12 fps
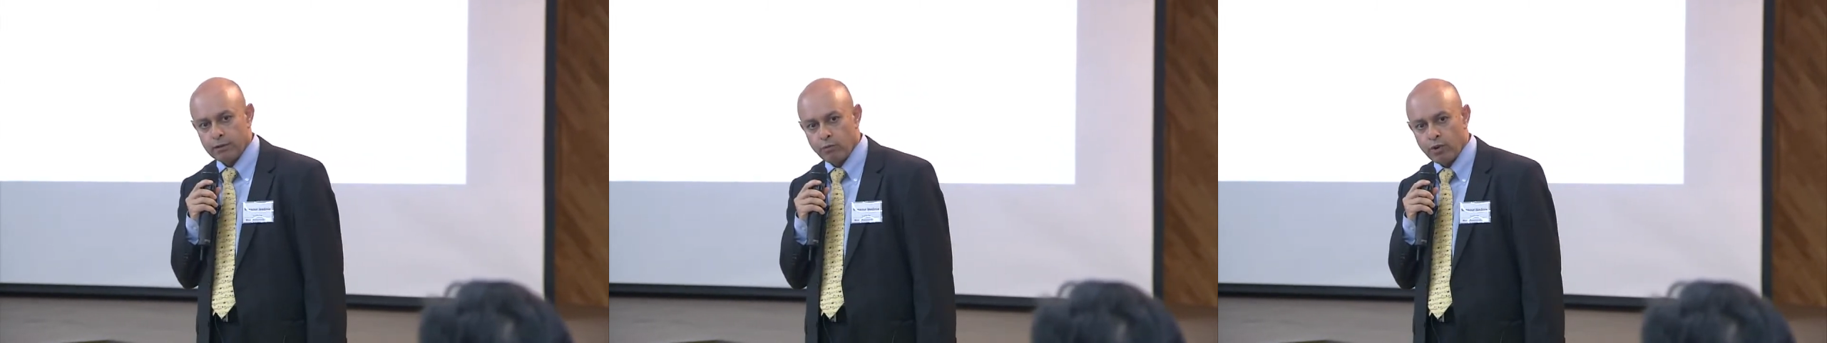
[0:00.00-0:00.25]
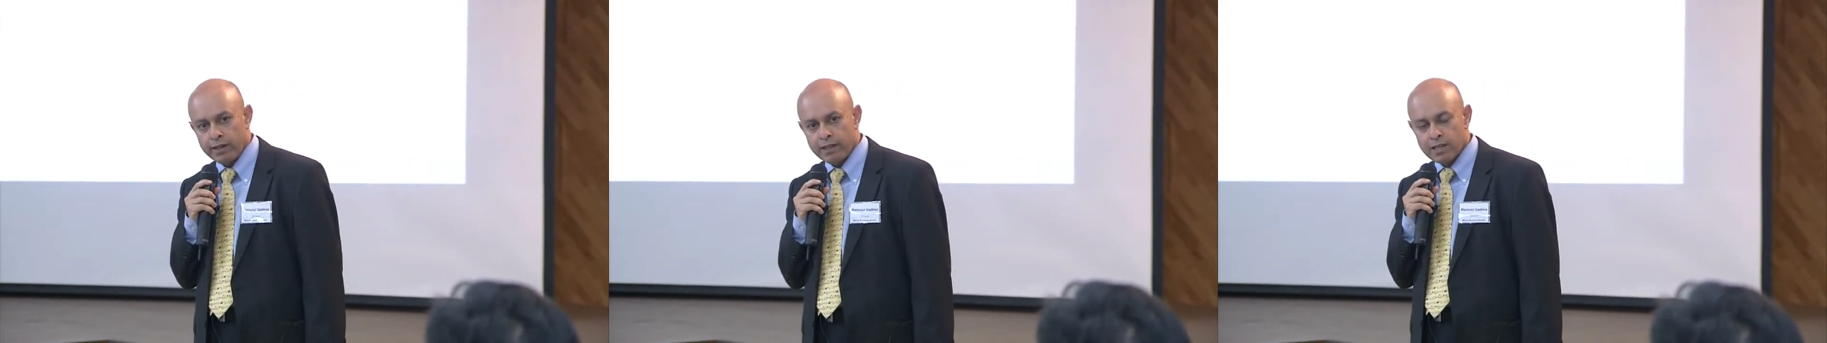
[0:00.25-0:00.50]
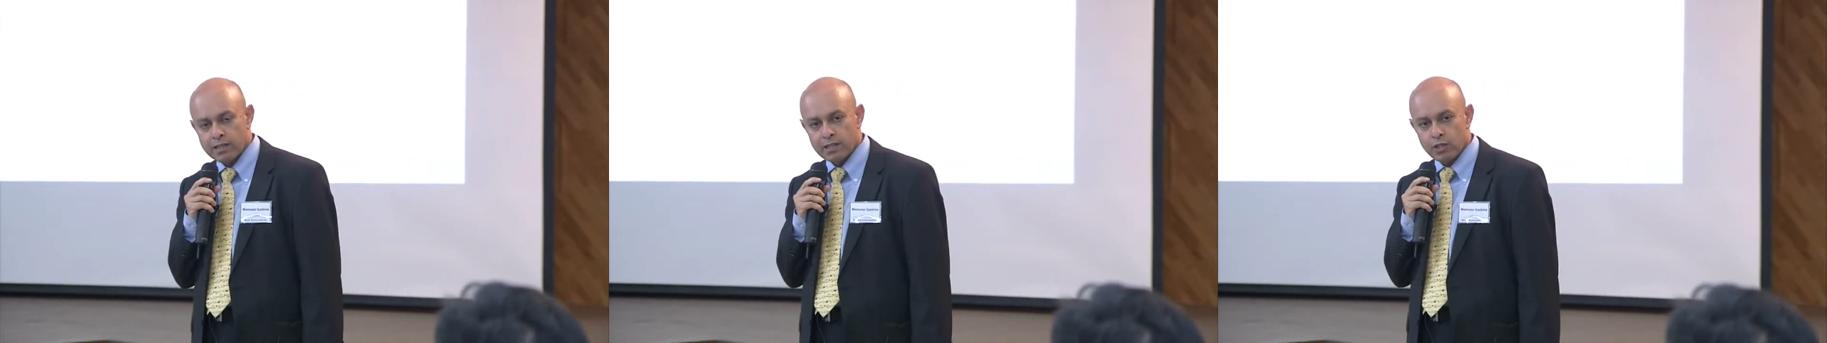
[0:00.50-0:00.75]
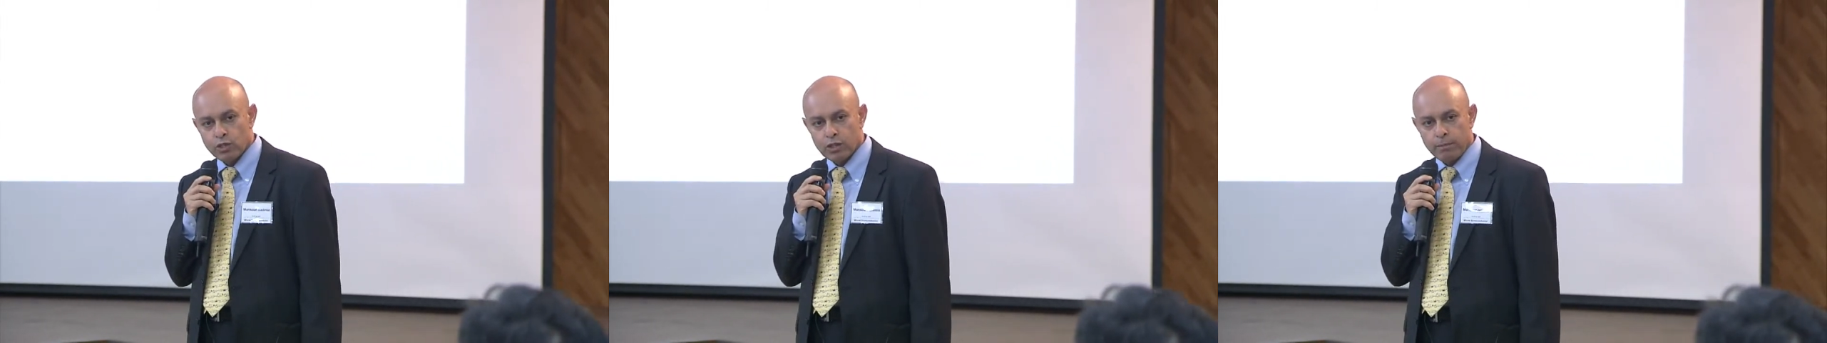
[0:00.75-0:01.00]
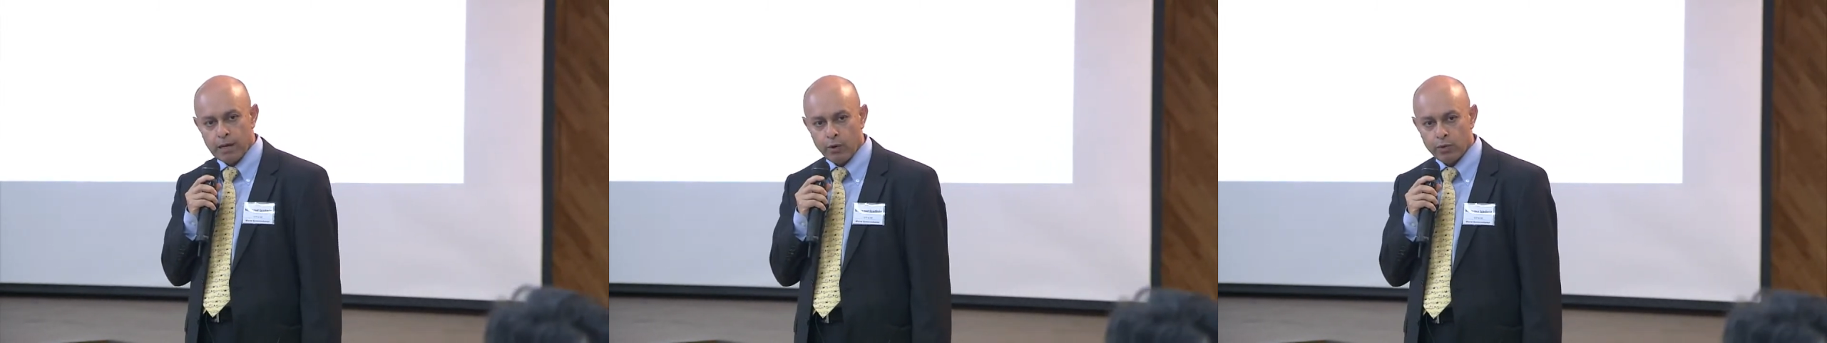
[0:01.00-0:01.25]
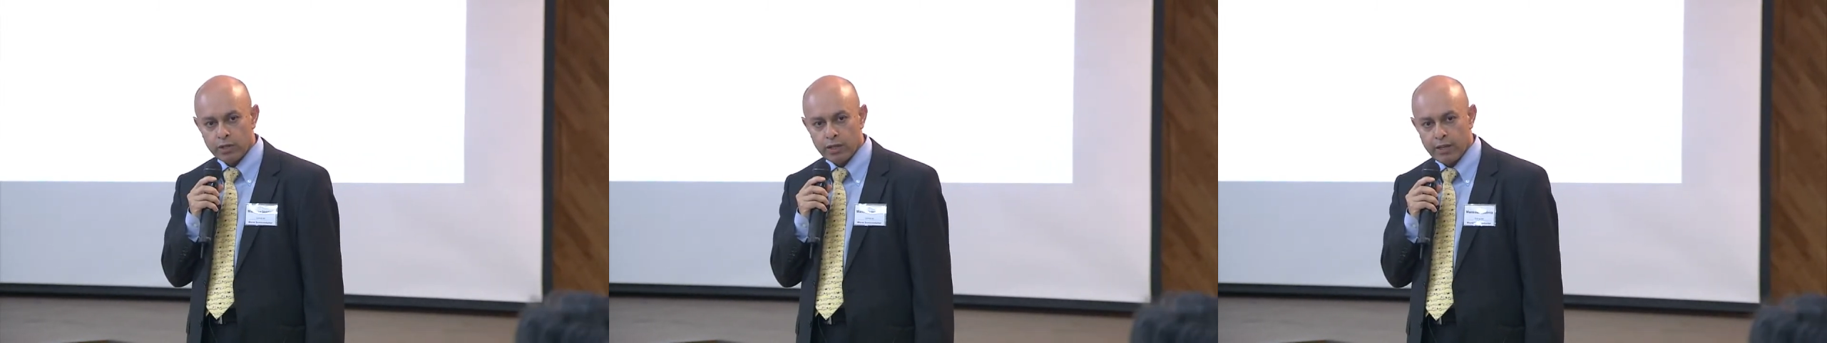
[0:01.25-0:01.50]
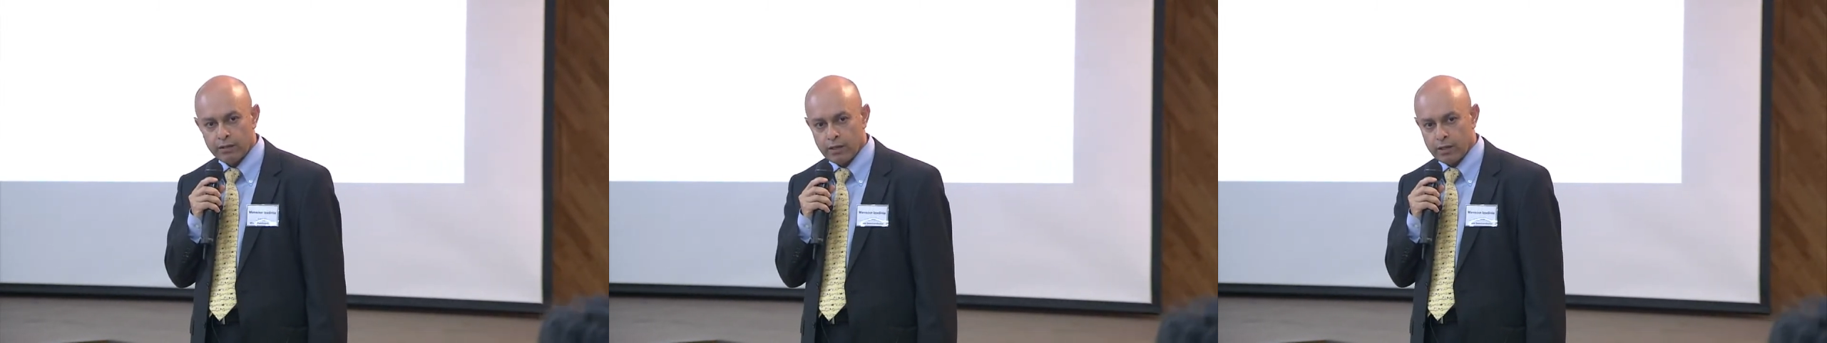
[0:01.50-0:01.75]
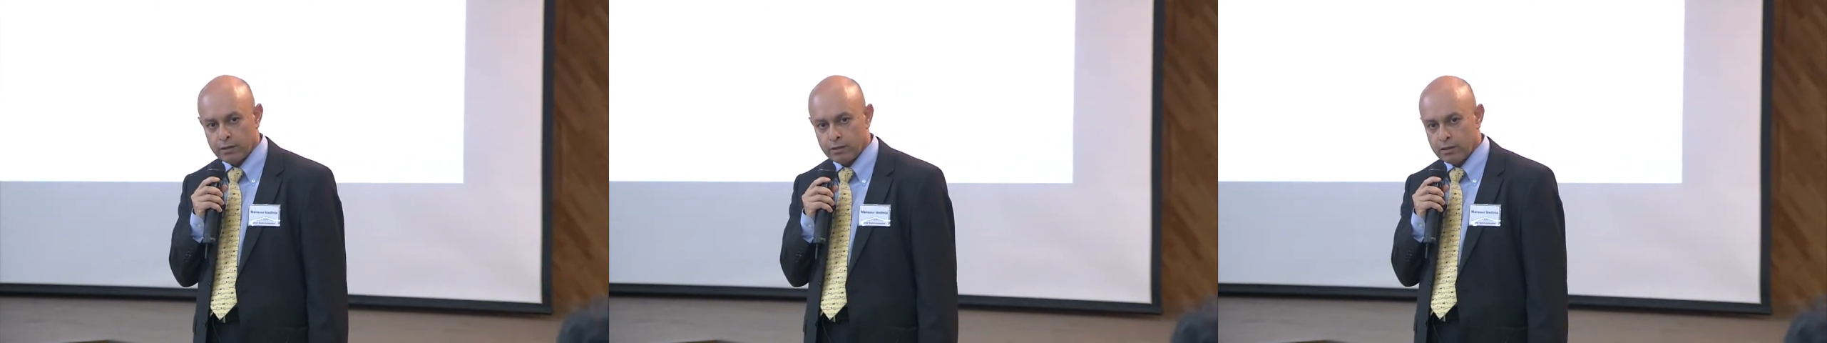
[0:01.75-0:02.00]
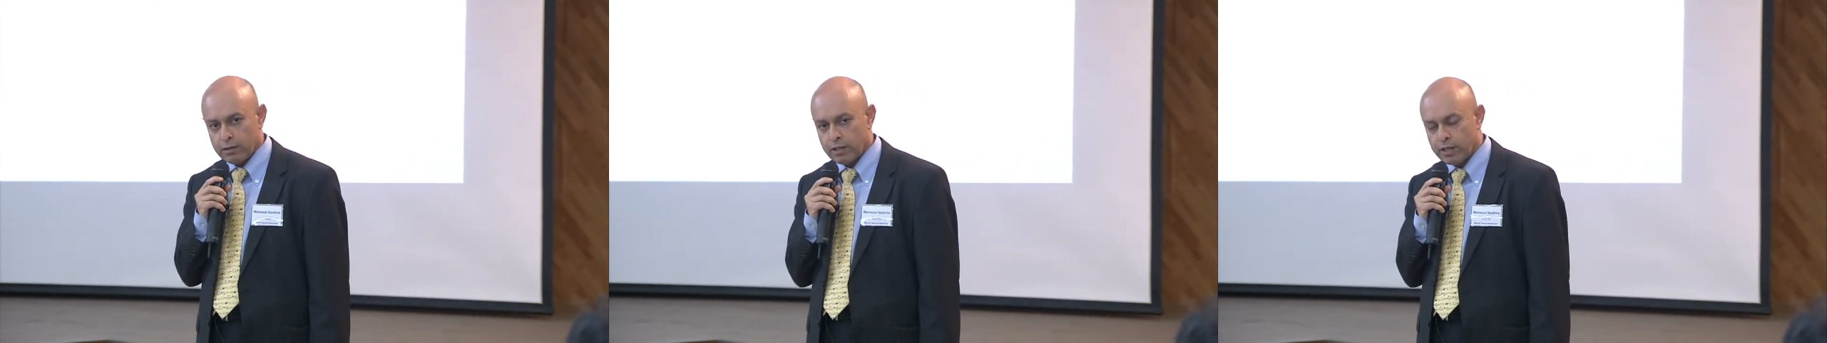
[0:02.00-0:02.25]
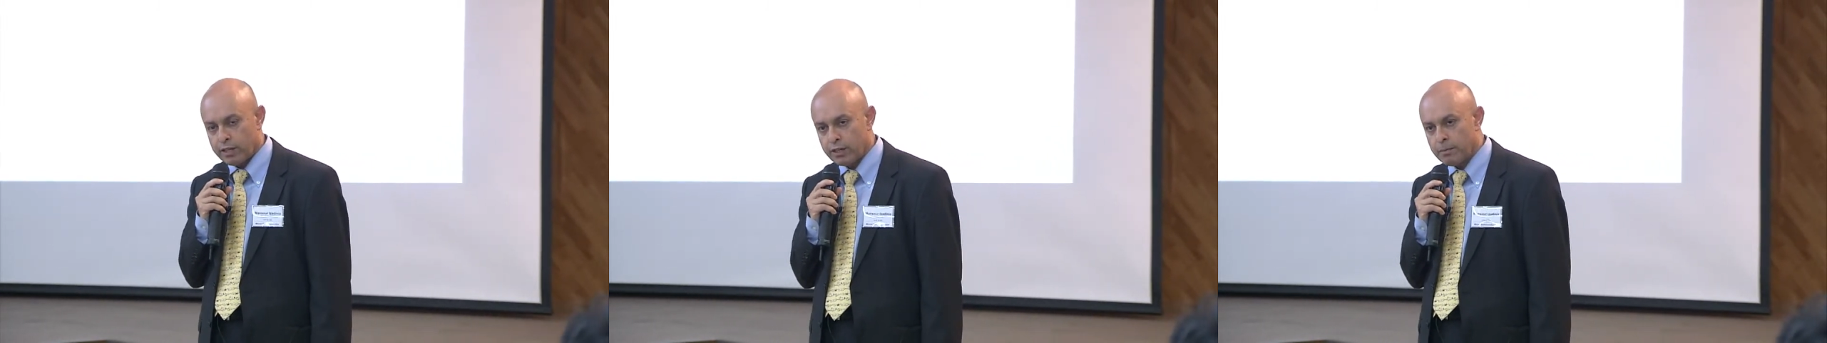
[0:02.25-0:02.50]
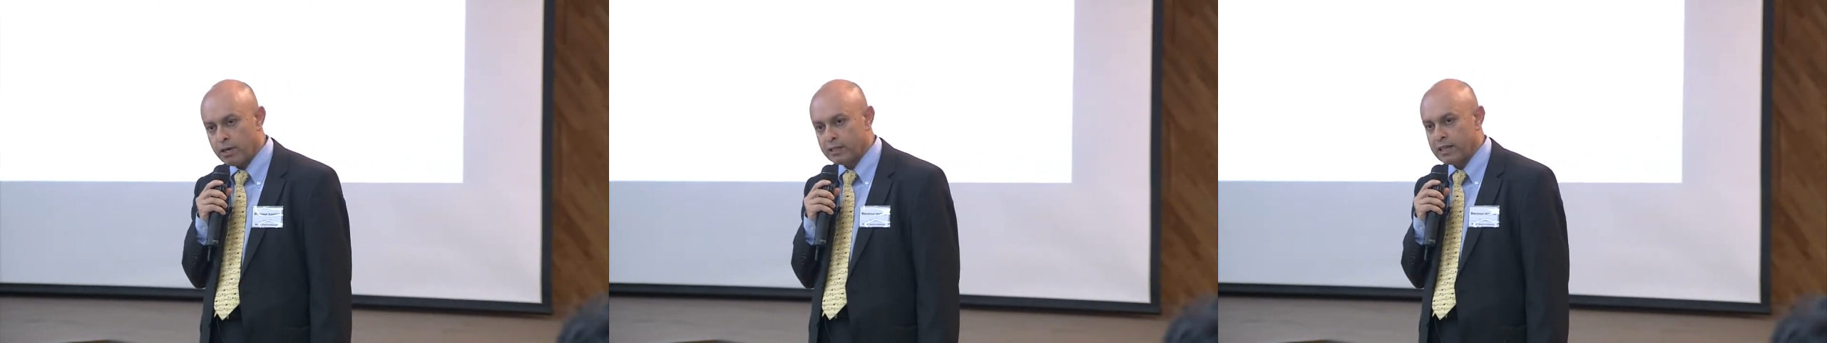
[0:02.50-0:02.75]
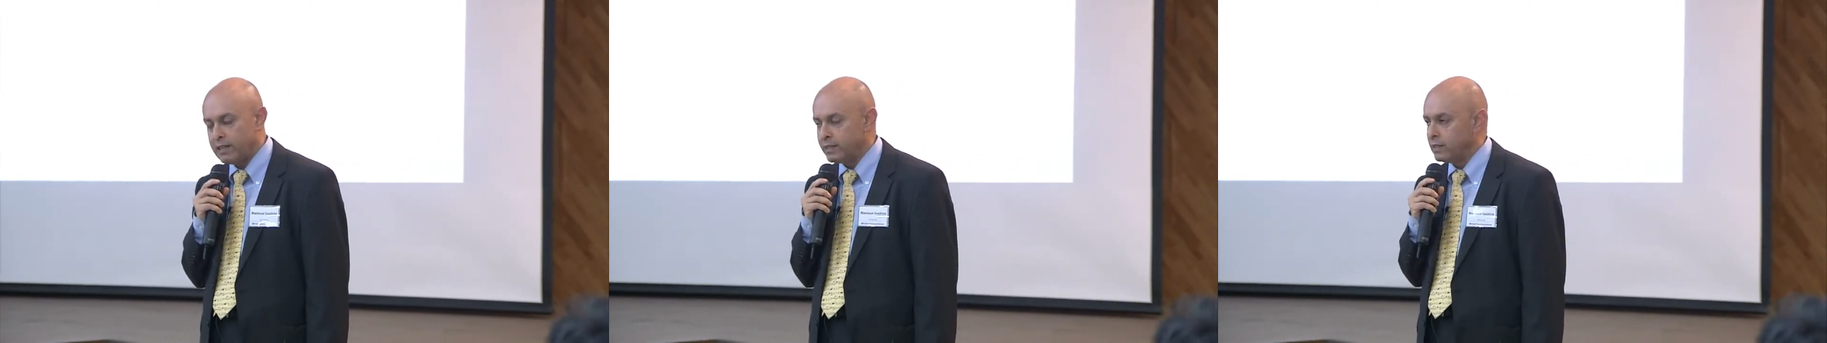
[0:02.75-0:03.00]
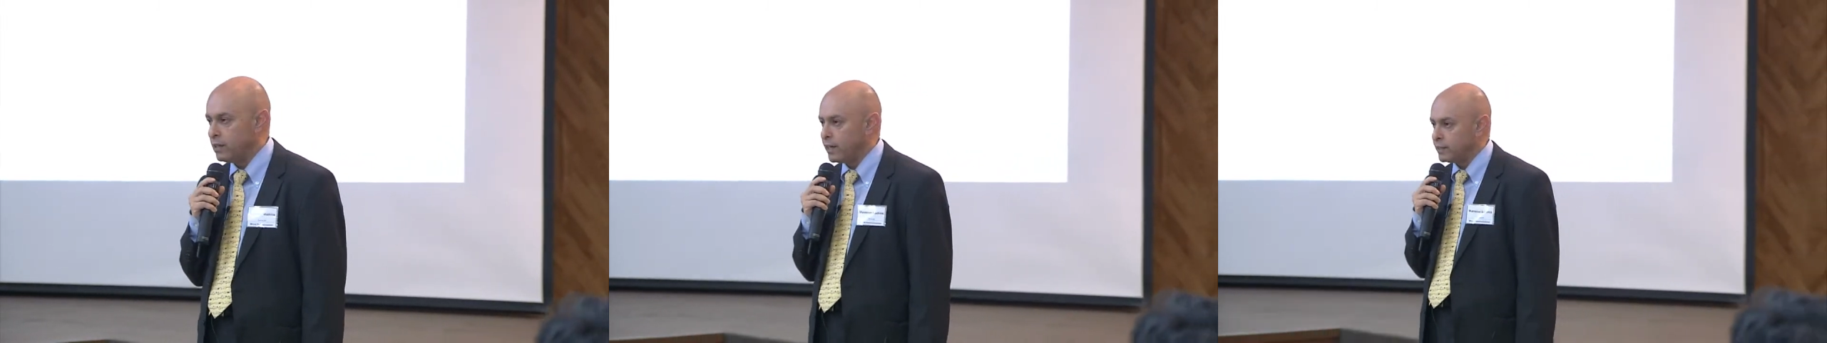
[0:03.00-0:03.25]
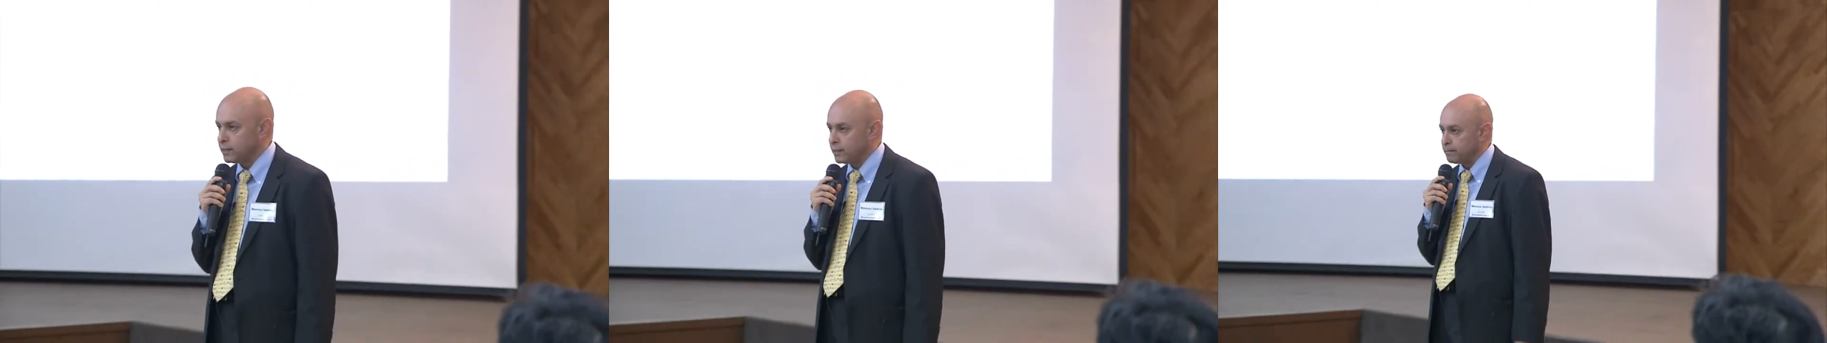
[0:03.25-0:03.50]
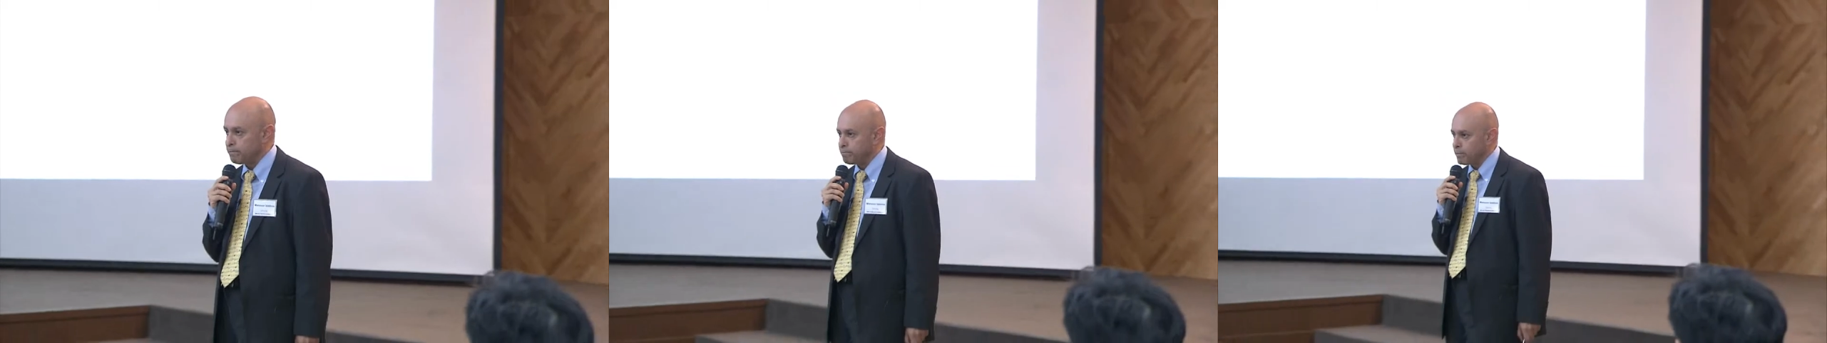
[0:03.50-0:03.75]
Why does digital power care about LED lighting?